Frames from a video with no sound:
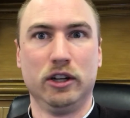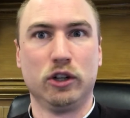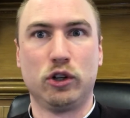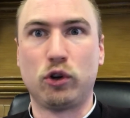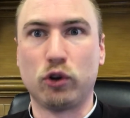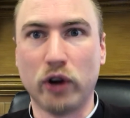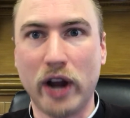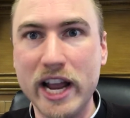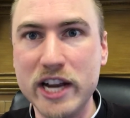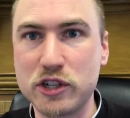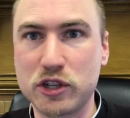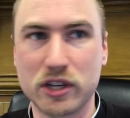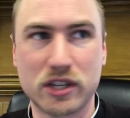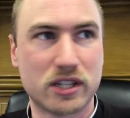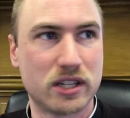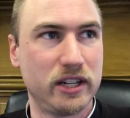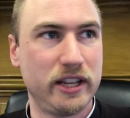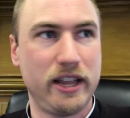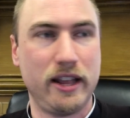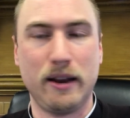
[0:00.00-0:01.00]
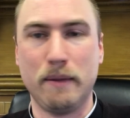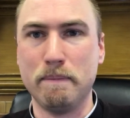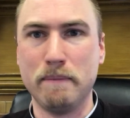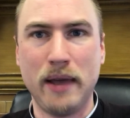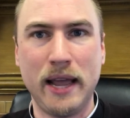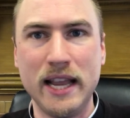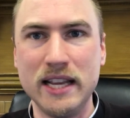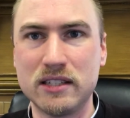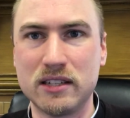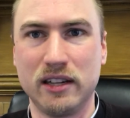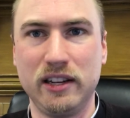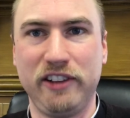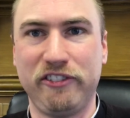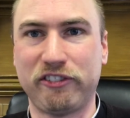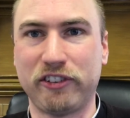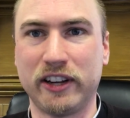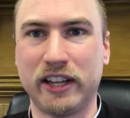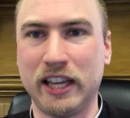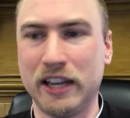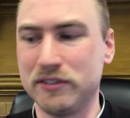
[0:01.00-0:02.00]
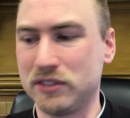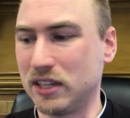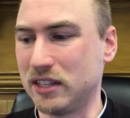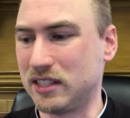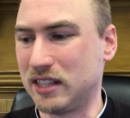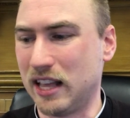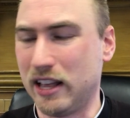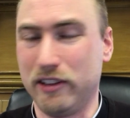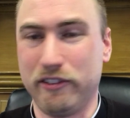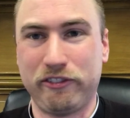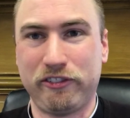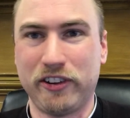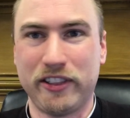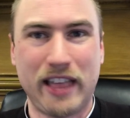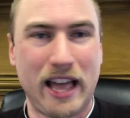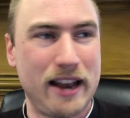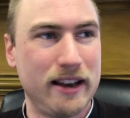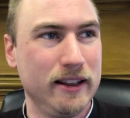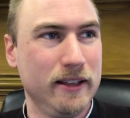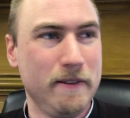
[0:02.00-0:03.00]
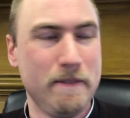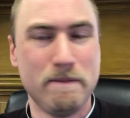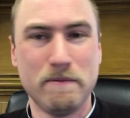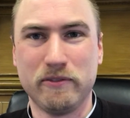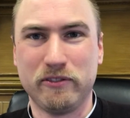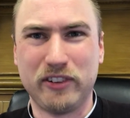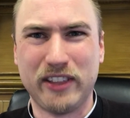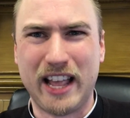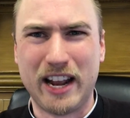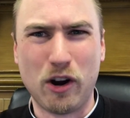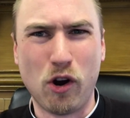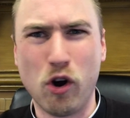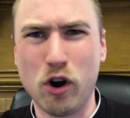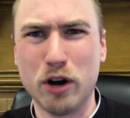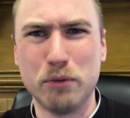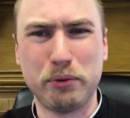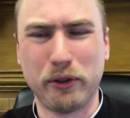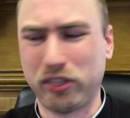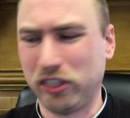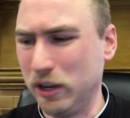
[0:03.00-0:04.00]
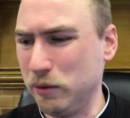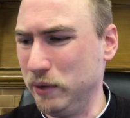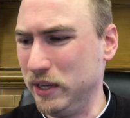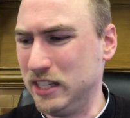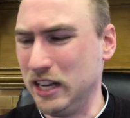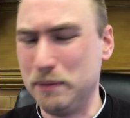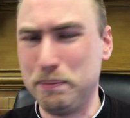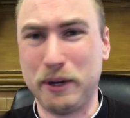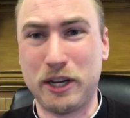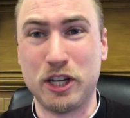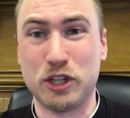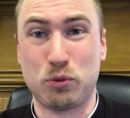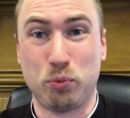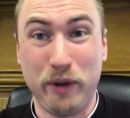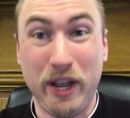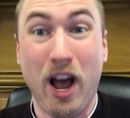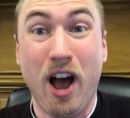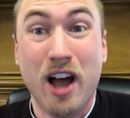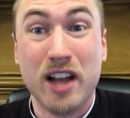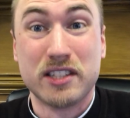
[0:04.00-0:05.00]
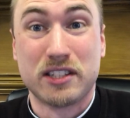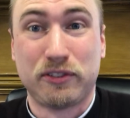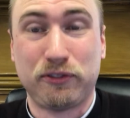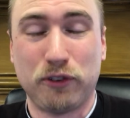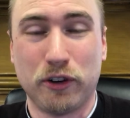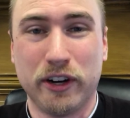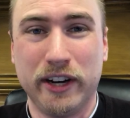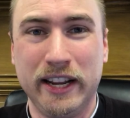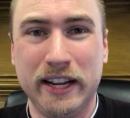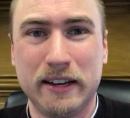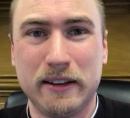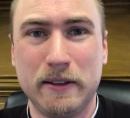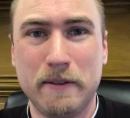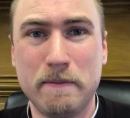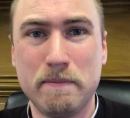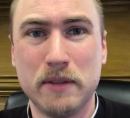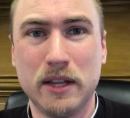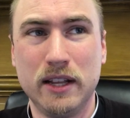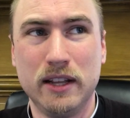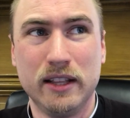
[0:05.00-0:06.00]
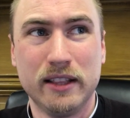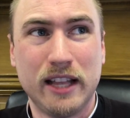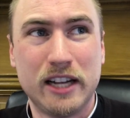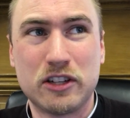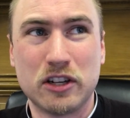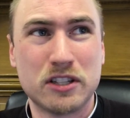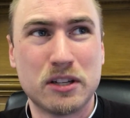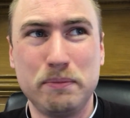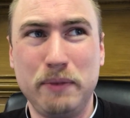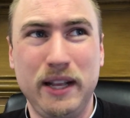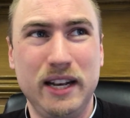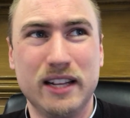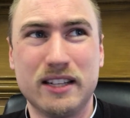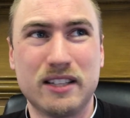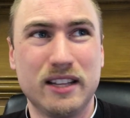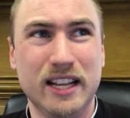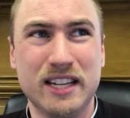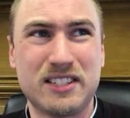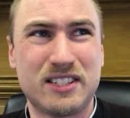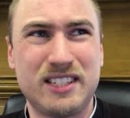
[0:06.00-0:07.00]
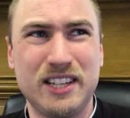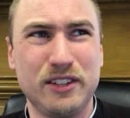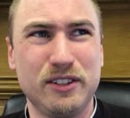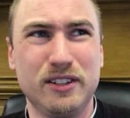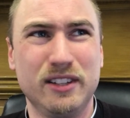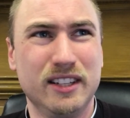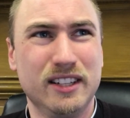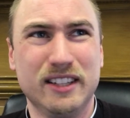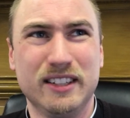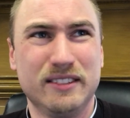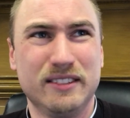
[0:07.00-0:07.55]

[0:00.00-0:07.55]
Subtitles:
graciously and amazingly forgives us for that horrible thing we did because we asked for it. That doesn't mean it still